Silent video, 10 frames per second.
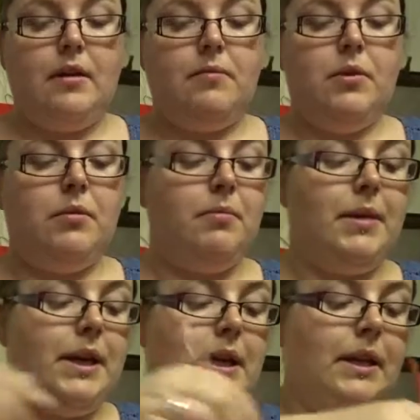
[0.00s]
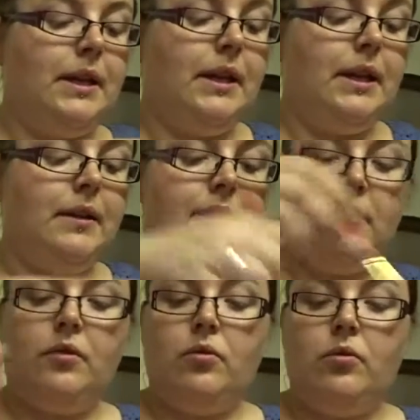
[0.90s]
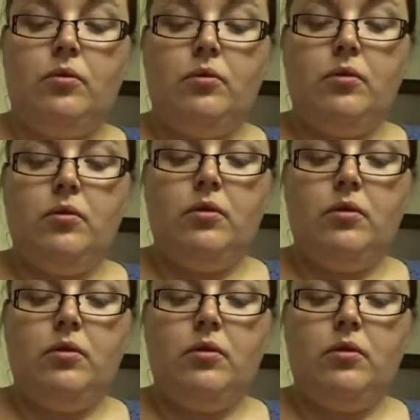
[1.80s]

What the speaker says: I'm not being neat at all.